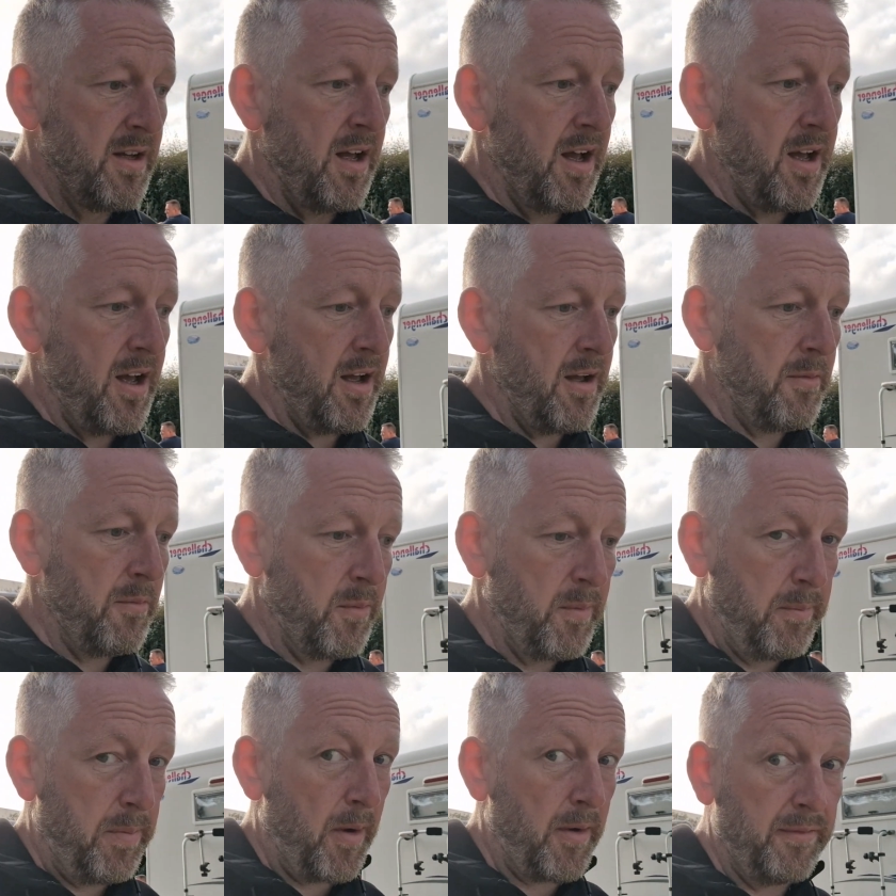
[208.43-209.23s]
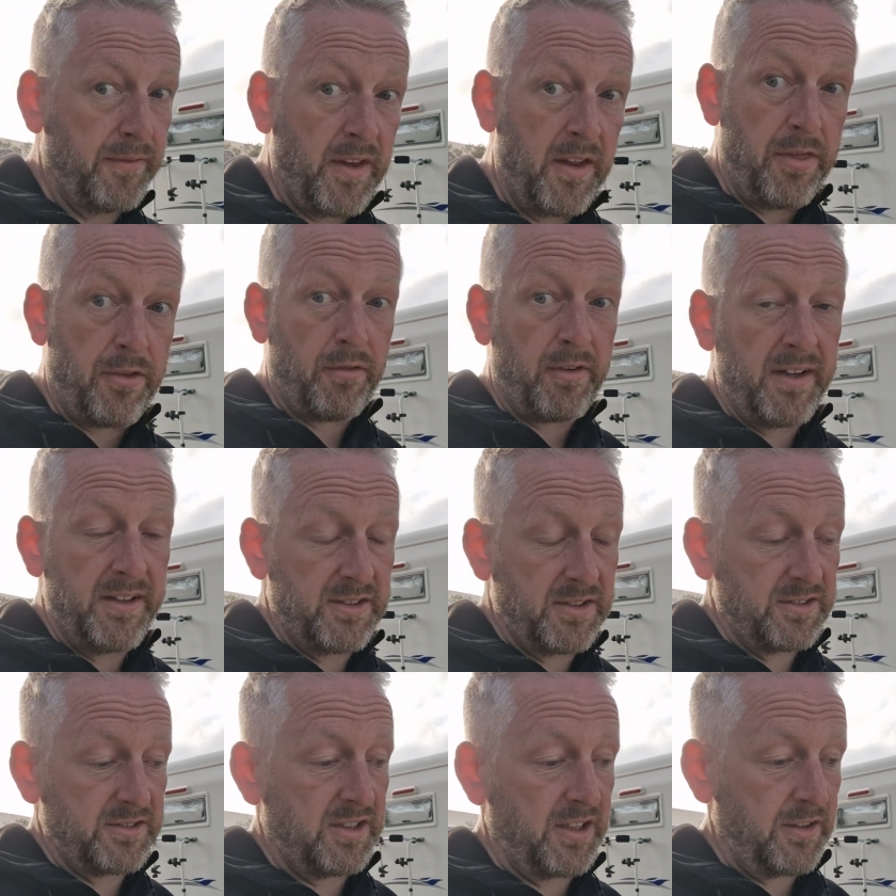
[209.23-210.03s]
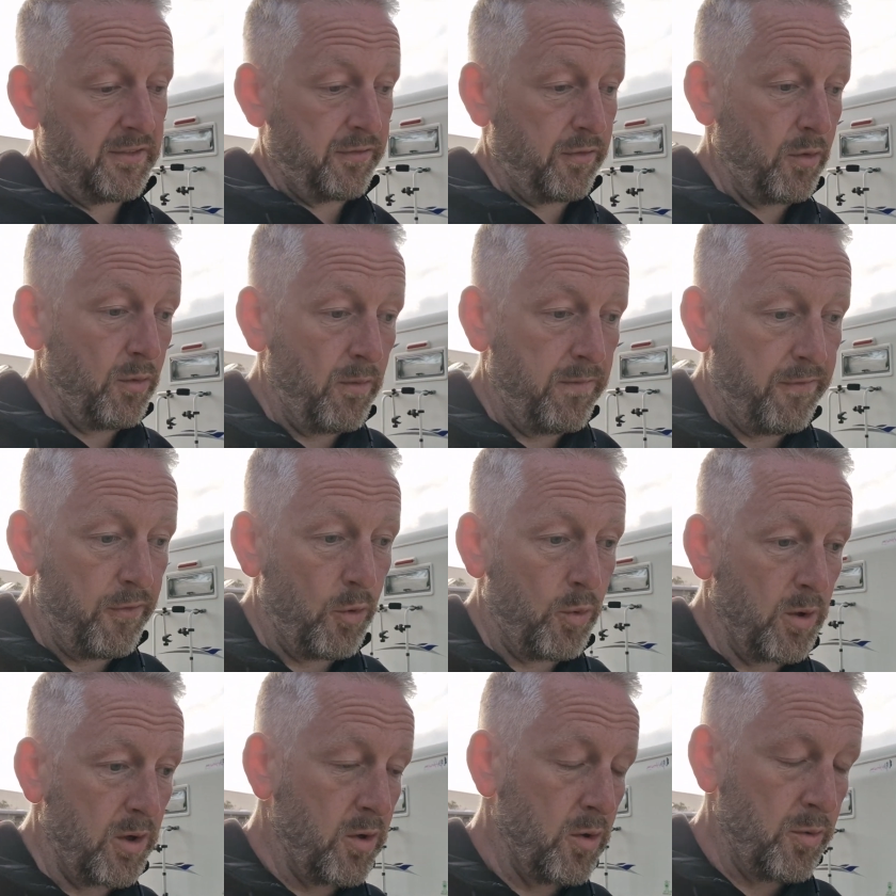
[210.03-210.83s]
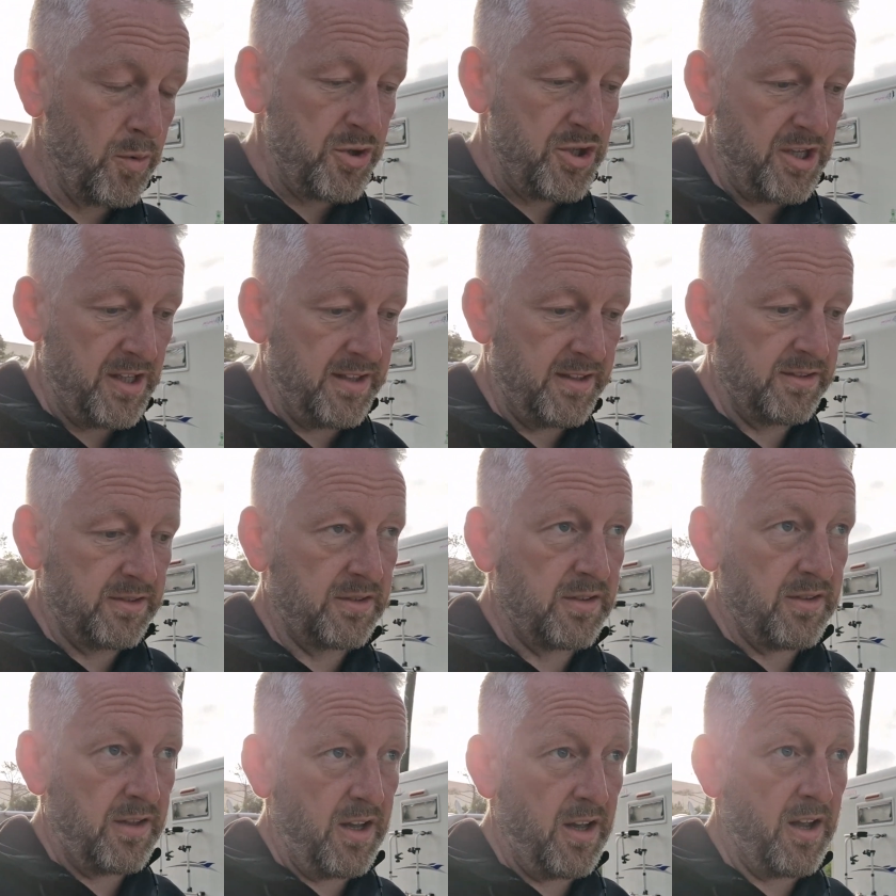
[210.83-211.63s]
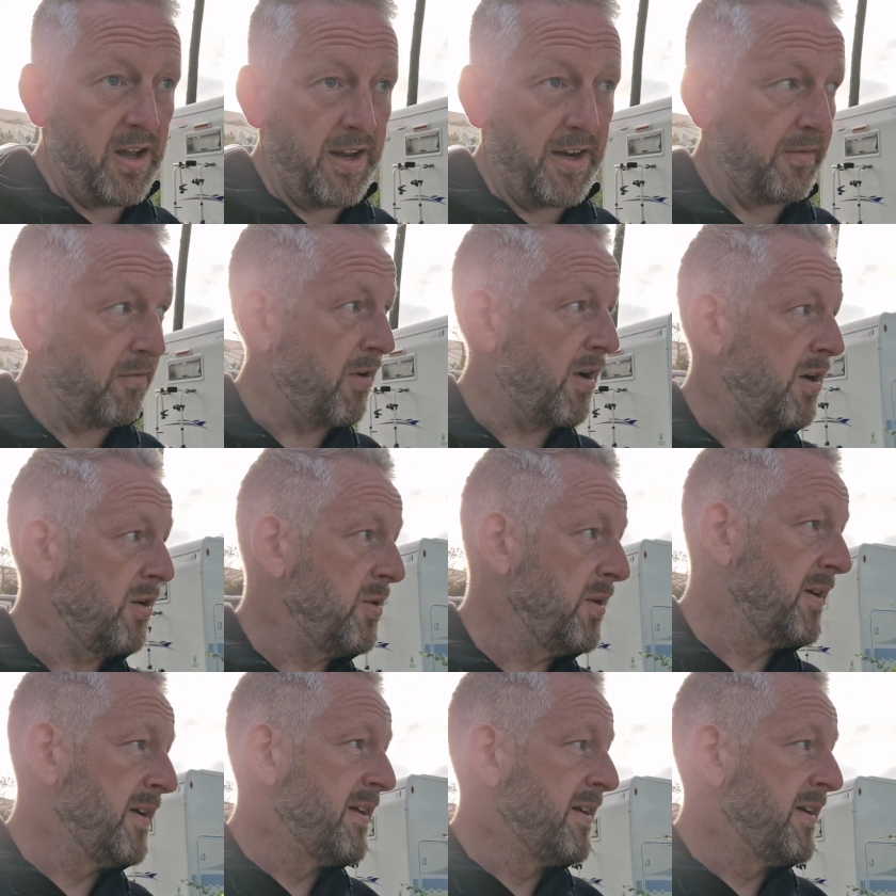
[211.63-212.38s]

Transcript: we both did 3 successful forward launches in a row,